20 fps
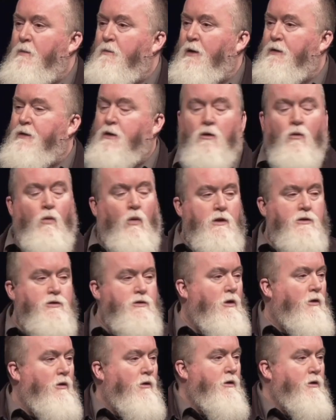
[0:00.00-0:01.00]
But there's
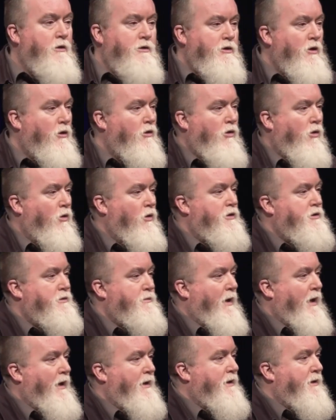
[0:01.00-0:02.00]
no
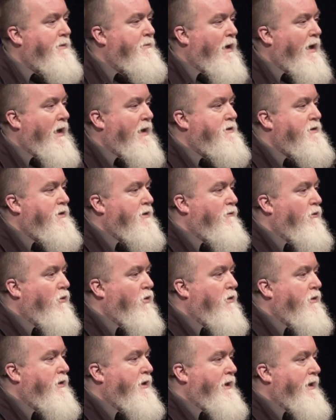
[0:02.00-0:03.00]
corresponding positive
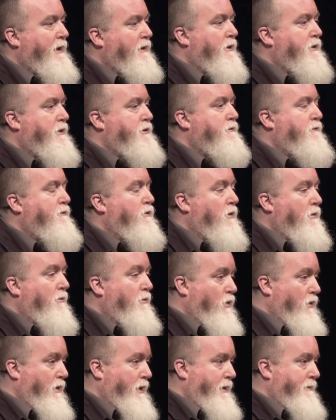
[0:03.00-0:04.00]
word in English for a
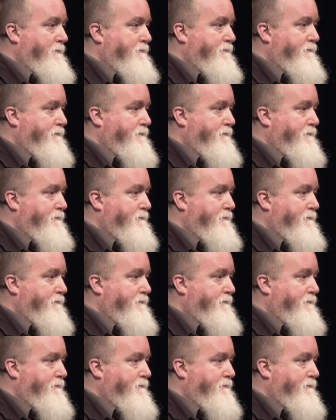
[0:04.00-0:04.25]
boy.